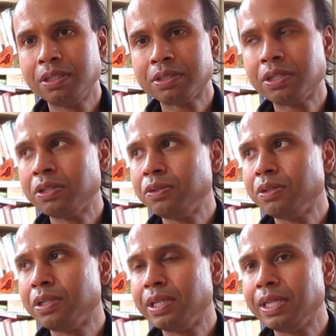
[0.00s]
So
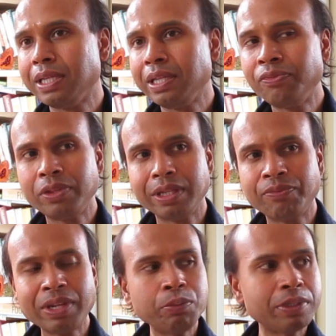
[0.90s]
if,
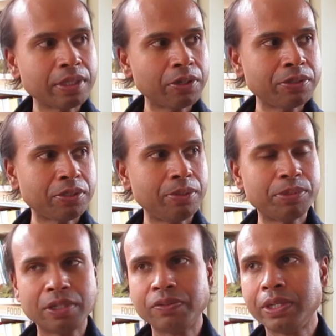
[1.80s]
if anyone goes to the
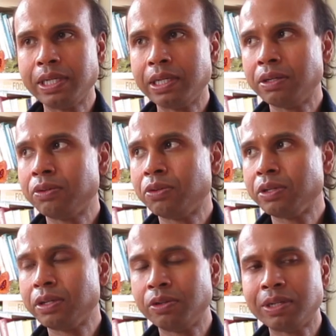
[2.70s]
observer now or,
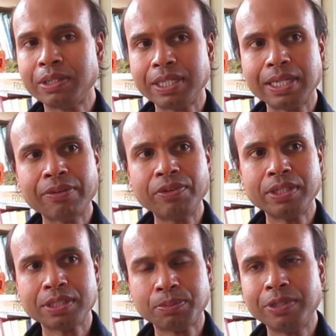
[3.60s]
or ever
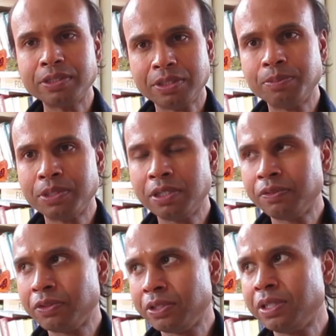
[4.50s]
experienced the
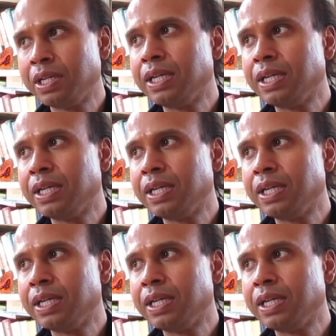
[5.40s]
observer,